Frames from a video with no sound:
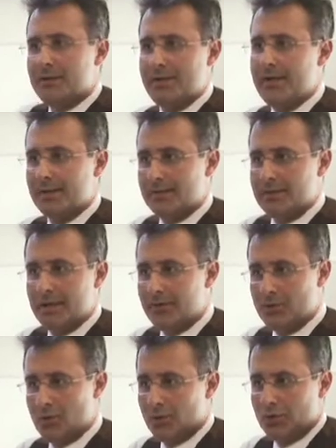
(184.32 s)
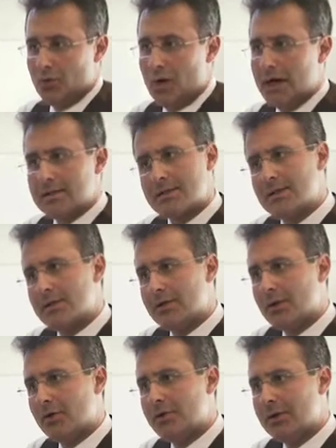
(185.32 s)
good thing if you want to ask,
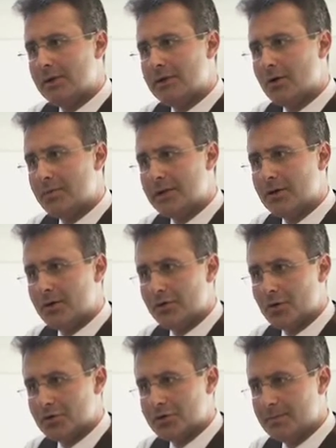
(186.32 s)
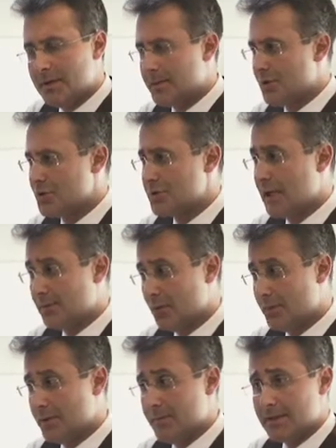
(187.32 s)
the opinion of your GP, because that
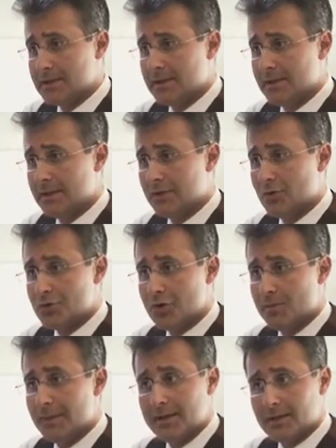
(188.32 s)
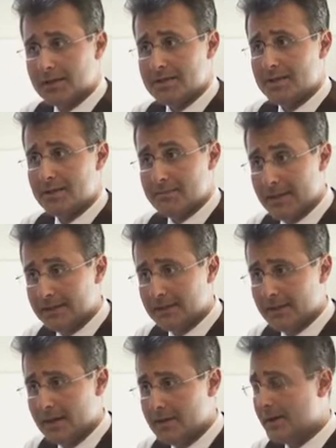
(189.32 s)
will be the person that knows your medical history better
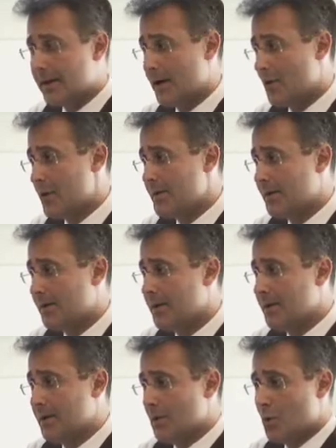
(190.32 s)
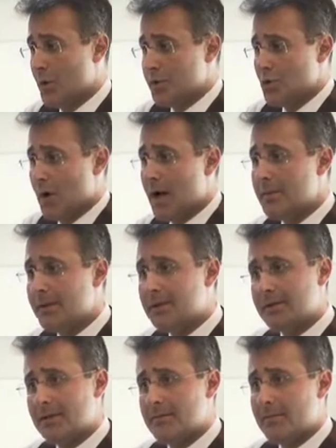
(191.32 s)
than anybody. However, when you're having
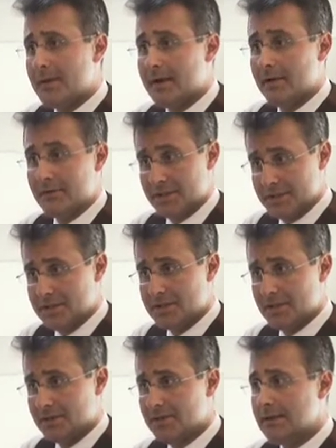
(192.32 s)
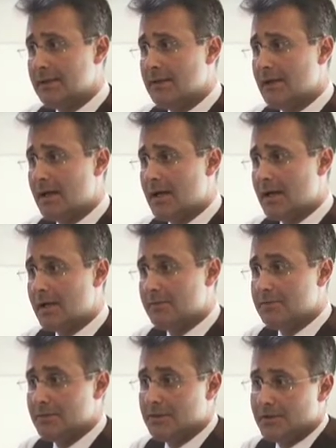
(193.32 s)
a treatment by a physician,
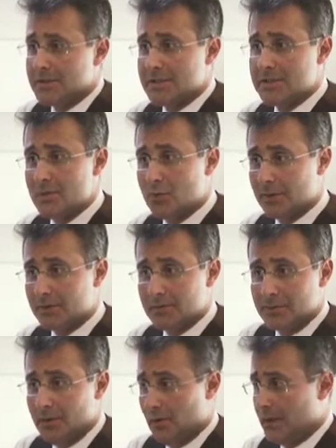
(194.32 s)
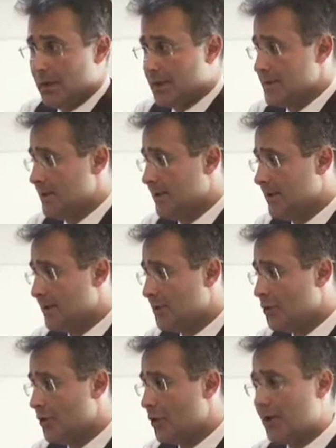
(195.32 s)
the physician will actually
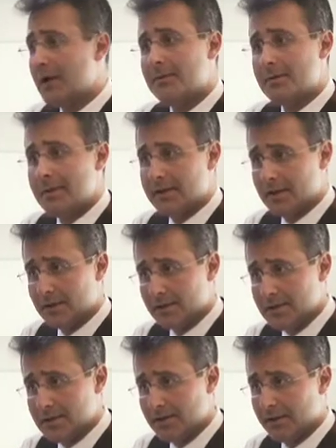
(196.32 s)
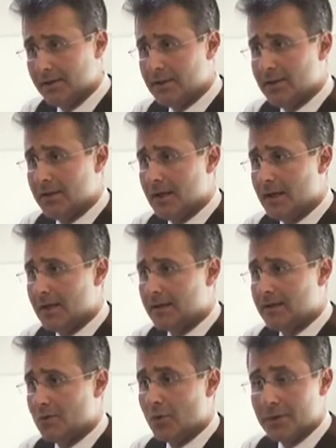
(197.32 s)
do your relevant medical history,
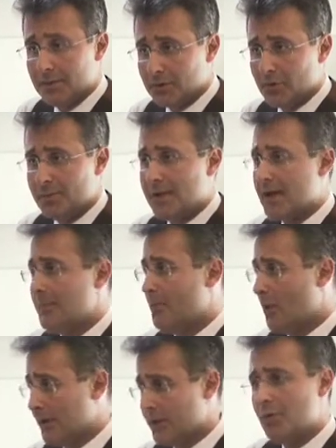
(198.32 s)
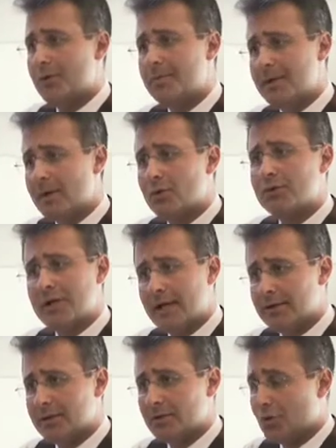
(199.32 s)
and he will be able to pick up whether you would be a good
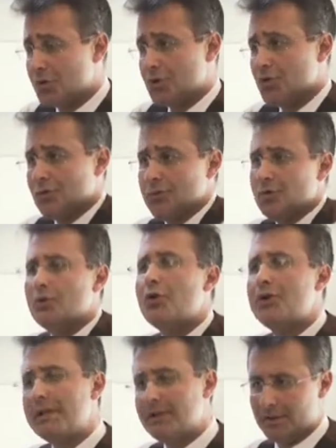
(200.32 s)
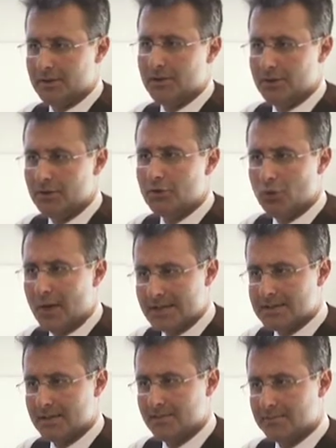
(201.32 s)
candidate or not. So you don't need to
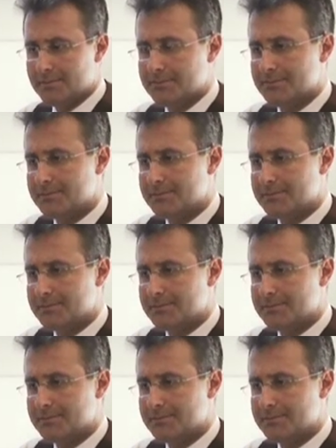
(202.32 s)
ask him.